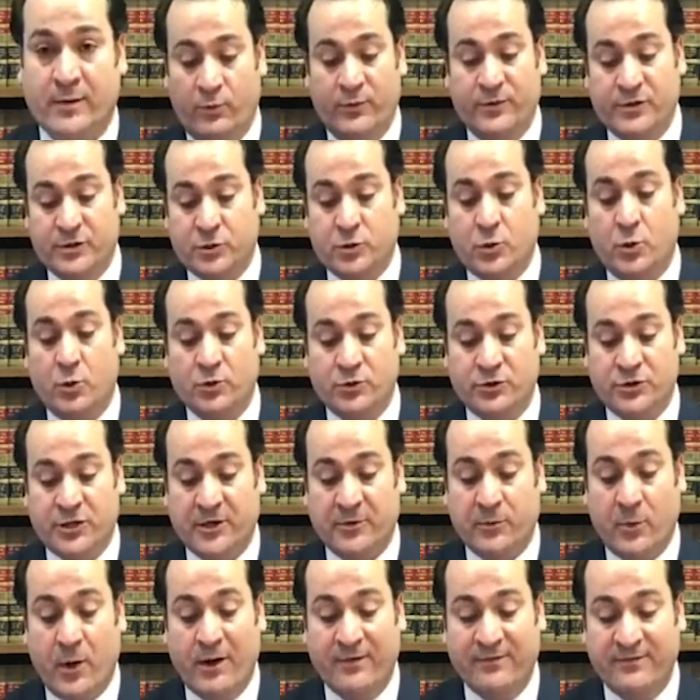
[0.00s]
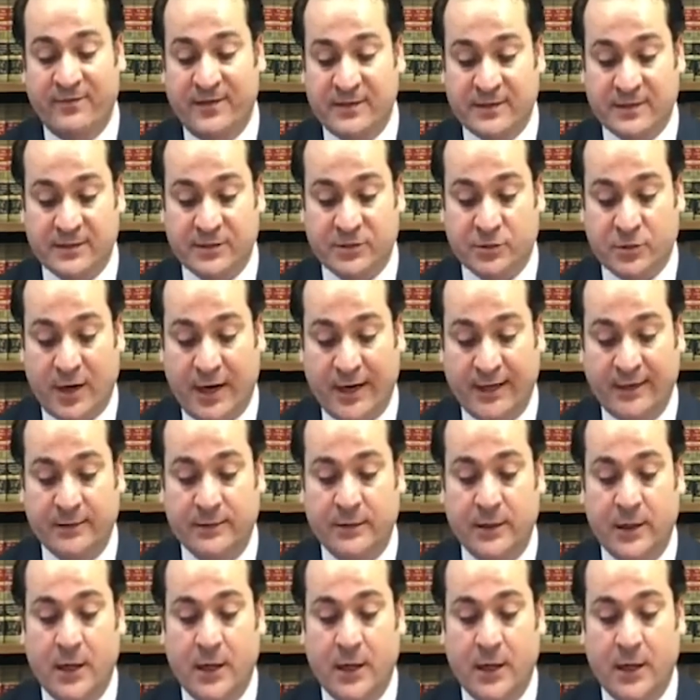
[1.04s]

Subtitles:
which is called J1 visas, right?